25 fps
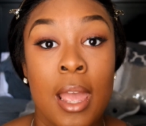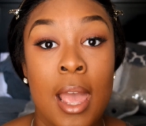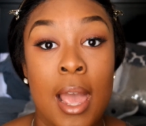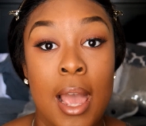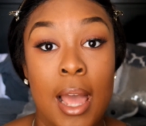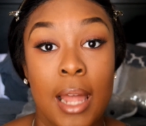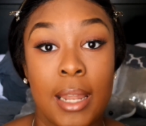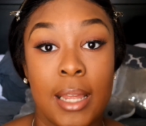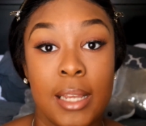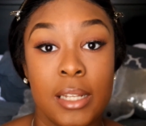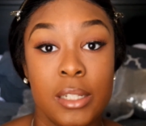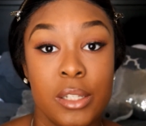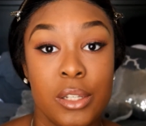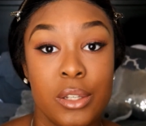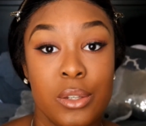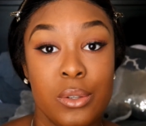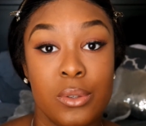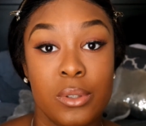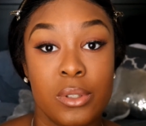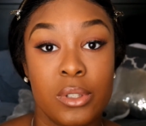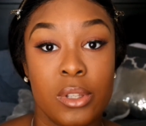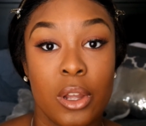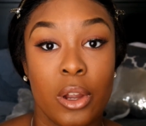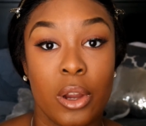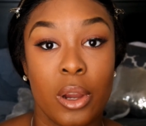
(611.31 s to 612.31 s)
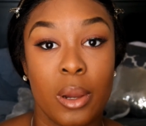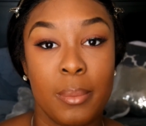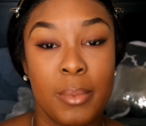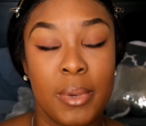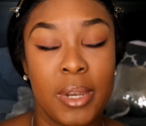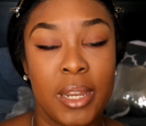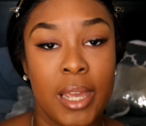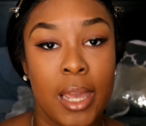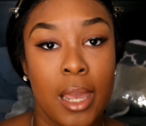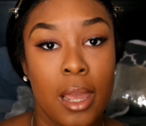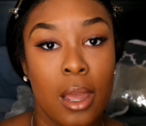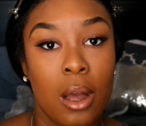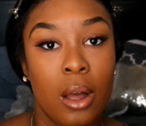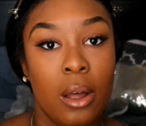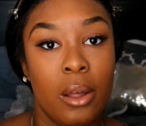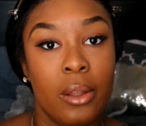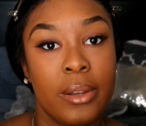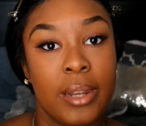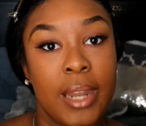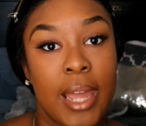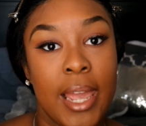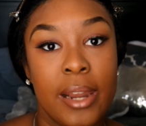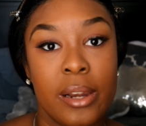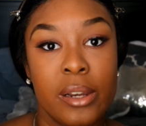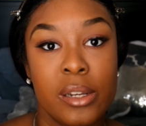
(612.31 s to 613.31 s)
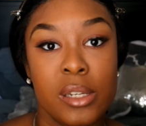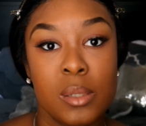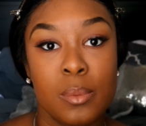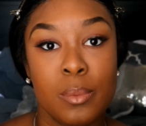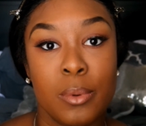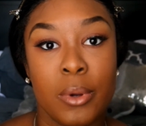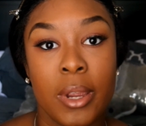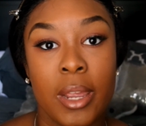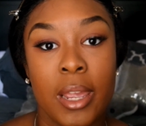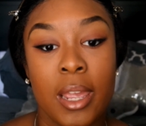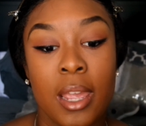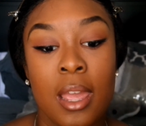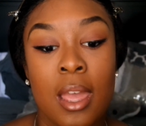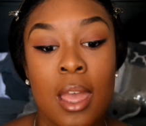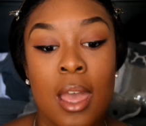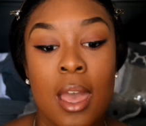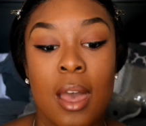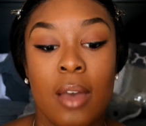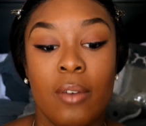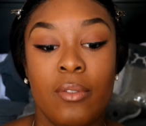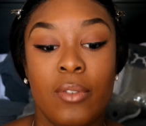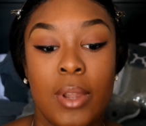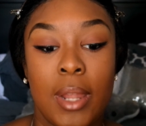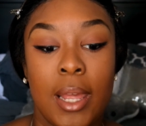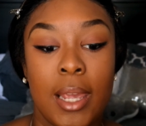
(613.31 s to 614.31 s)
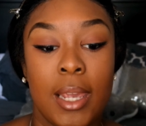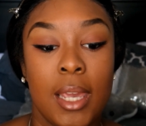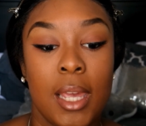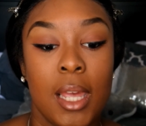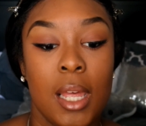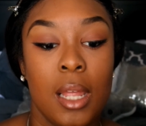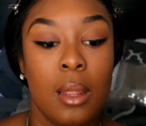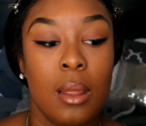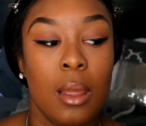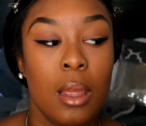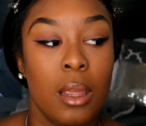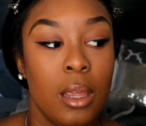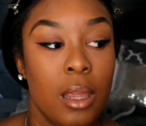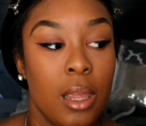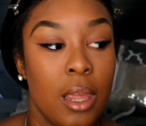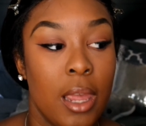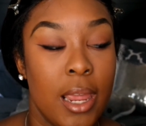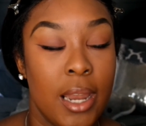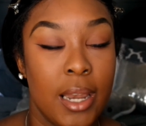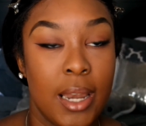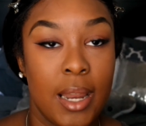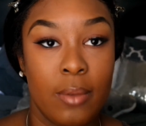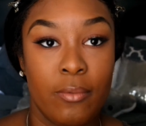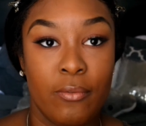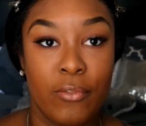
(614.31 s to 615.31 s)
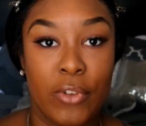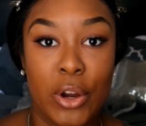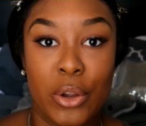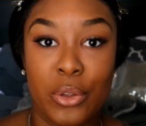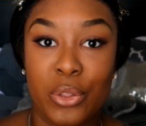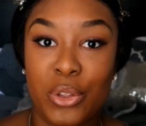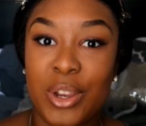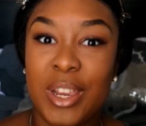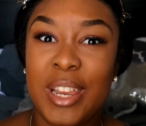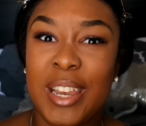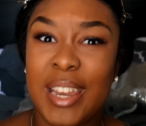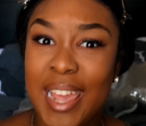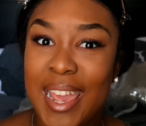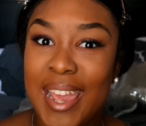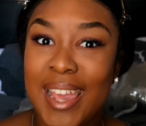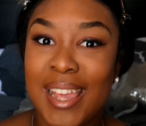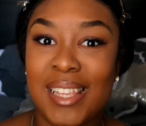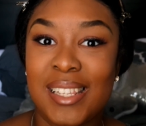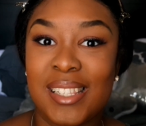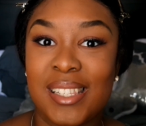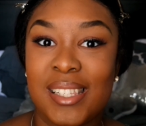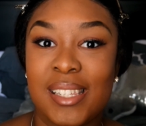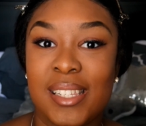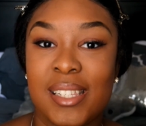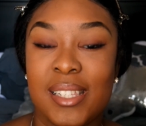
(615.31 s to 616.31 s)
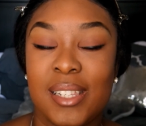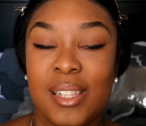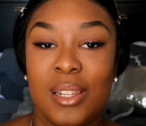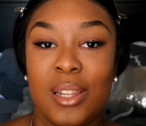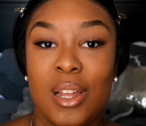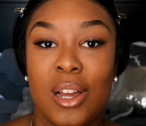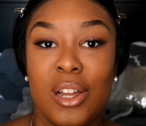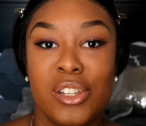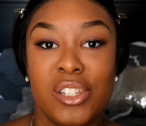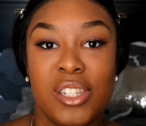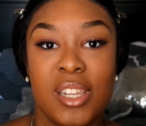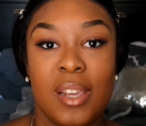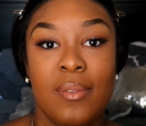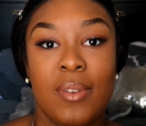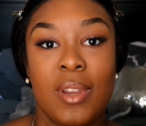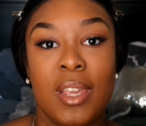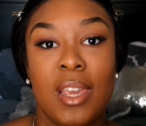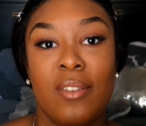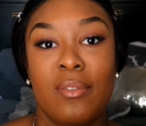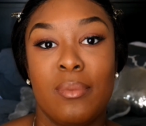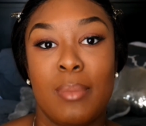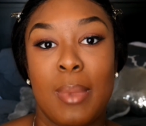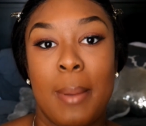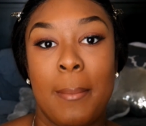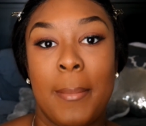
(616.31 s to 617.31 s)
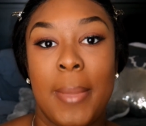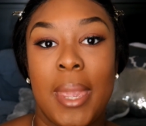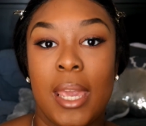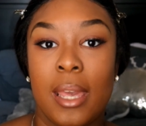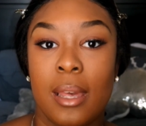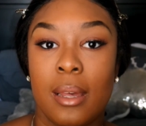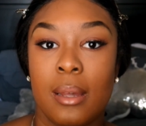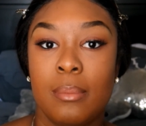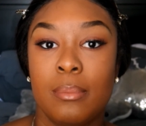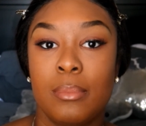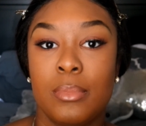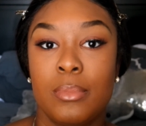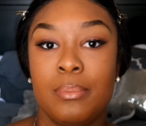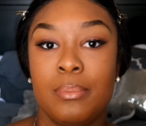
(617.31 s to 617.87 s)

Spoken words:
I like to use the Urban Decay All Nighter spray. I feel like it further enhances the longevity of my makeup.